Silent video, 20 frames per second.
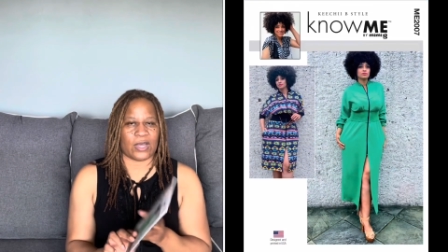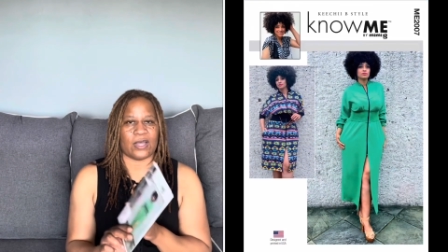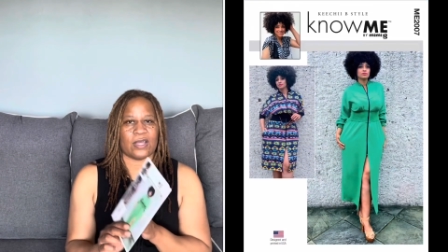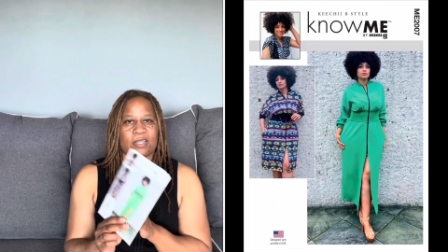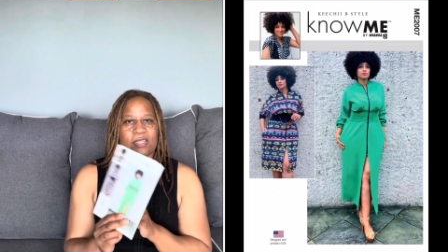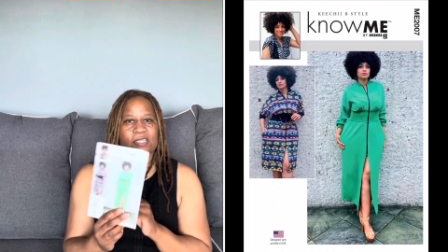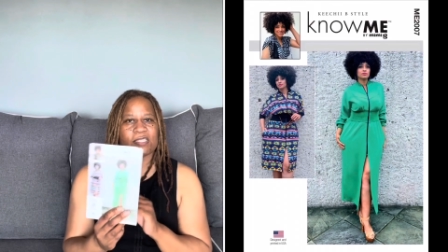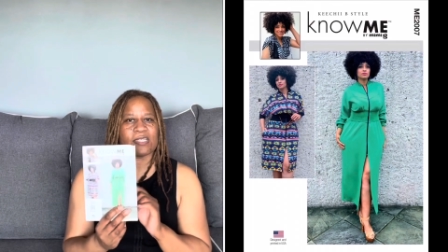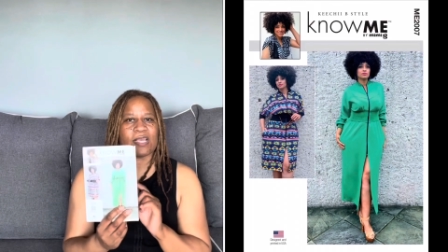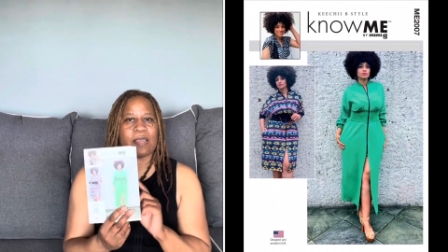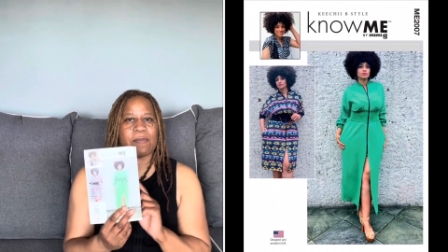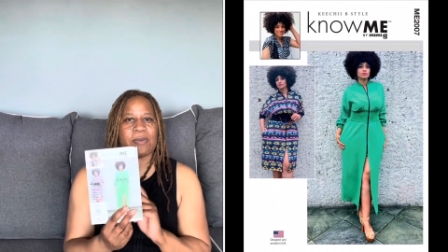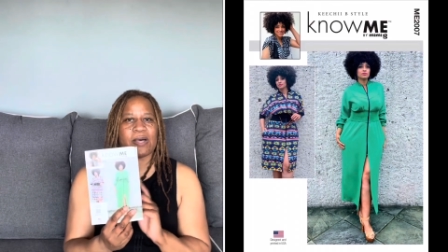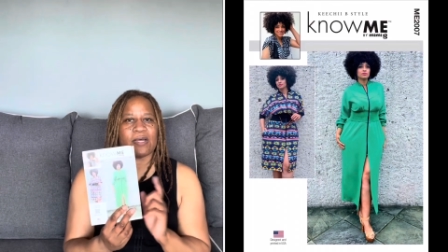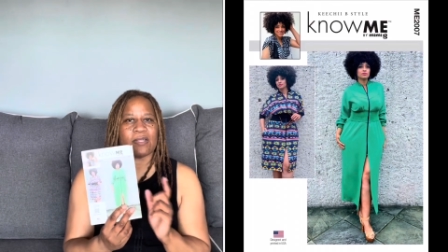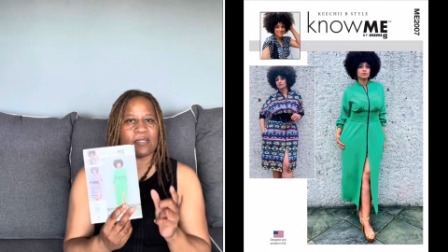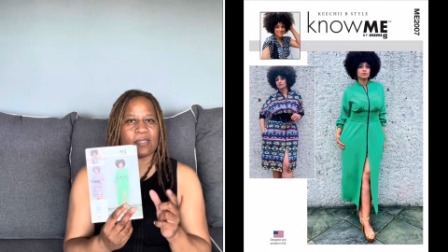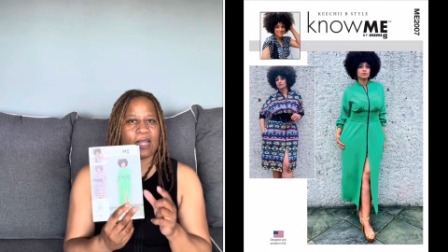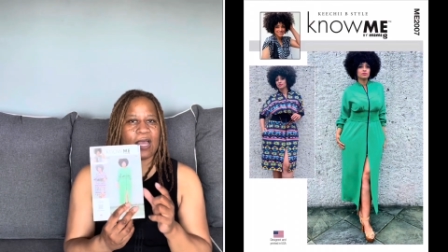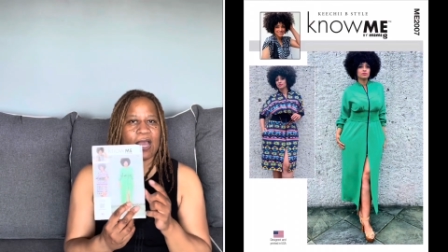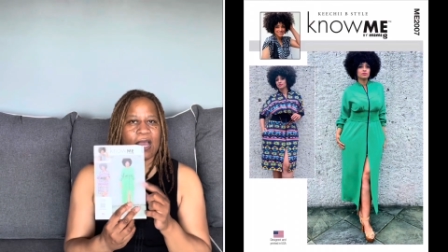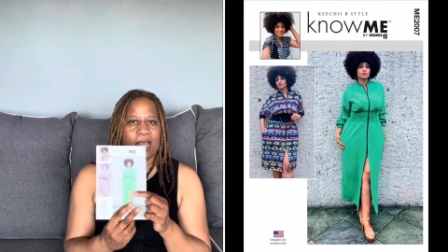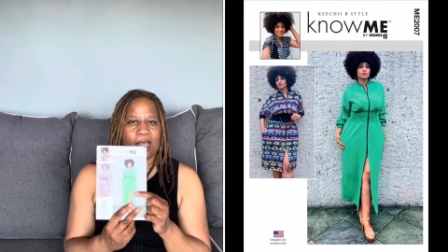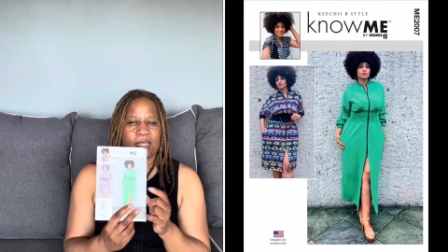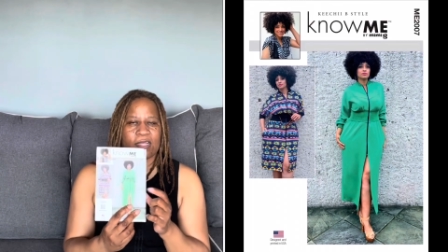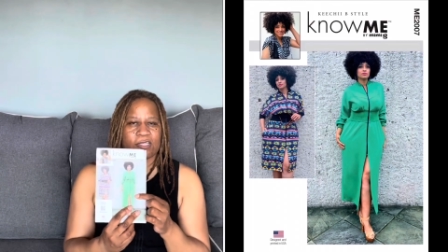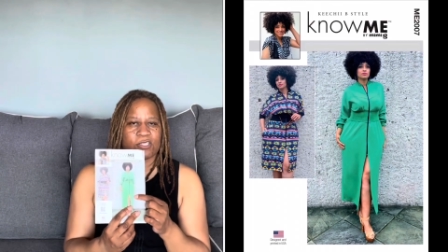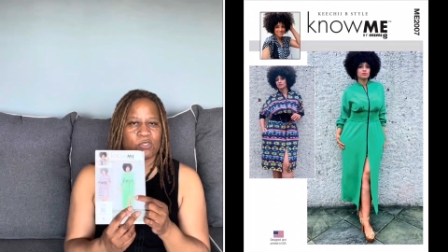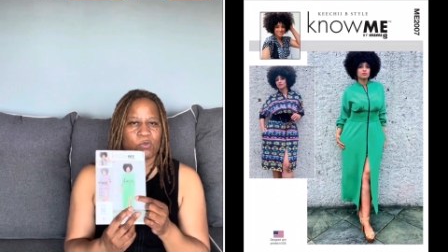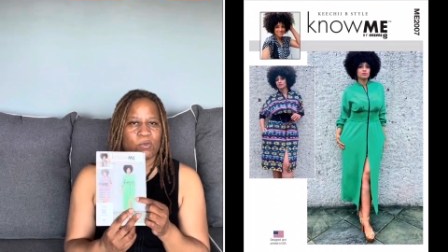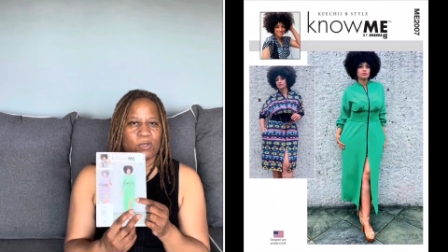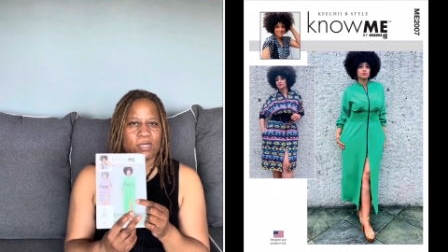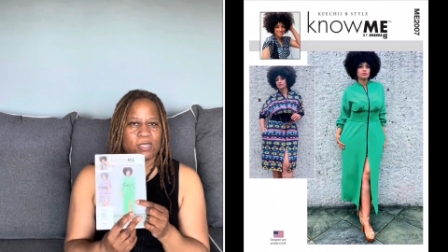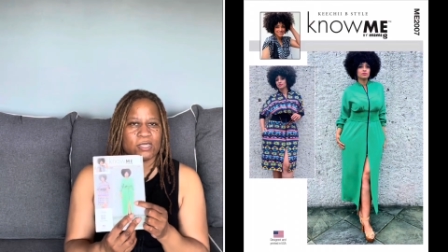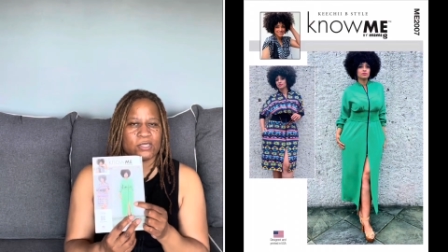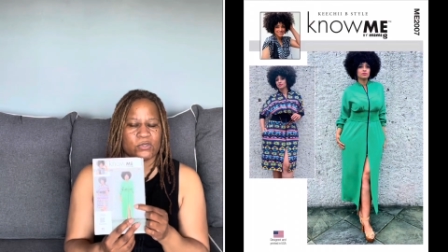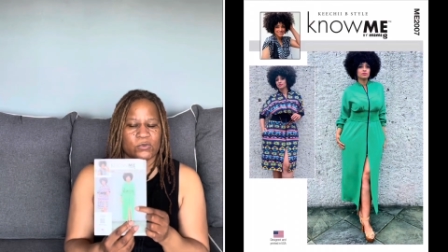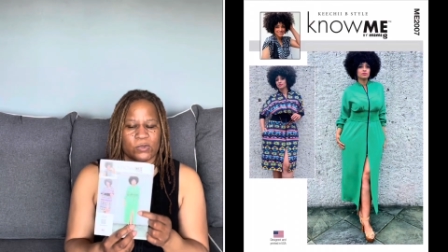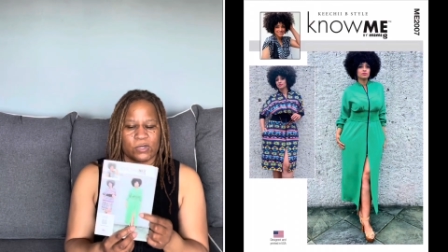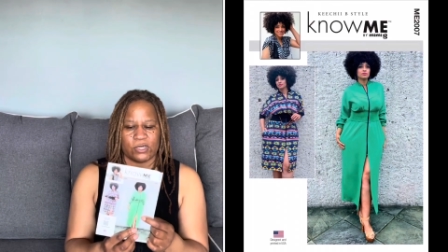This came out at
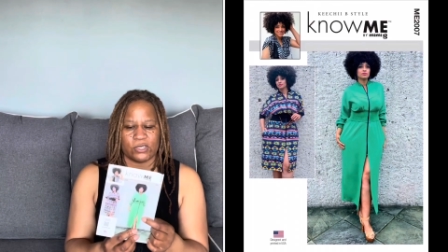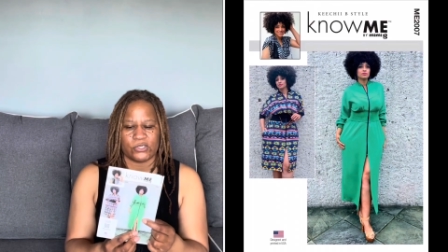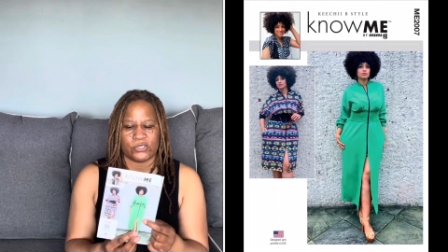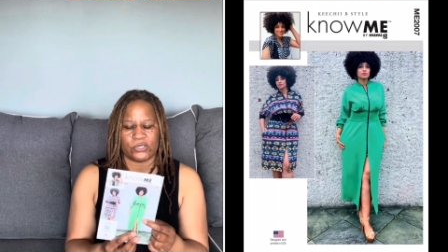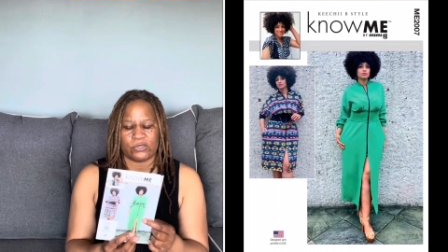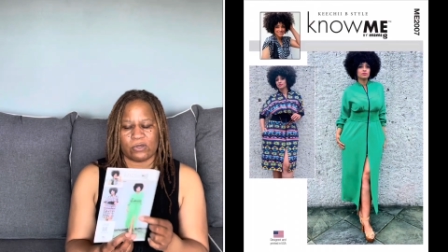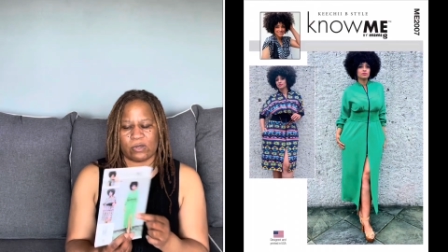2022,